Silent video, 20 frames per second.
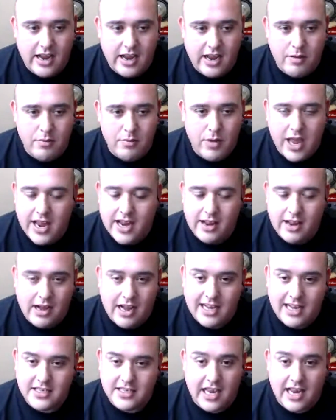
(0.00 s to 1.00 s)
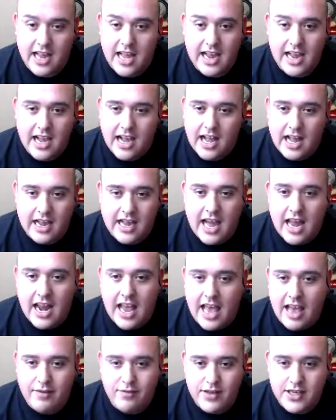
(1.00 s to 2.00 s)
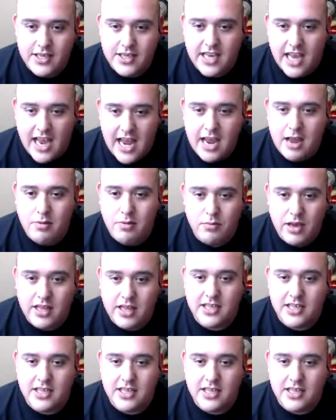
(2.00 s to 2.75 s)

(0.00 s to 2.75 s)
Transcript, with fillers: And man, it, I was like, I, I gotta have this amp, man.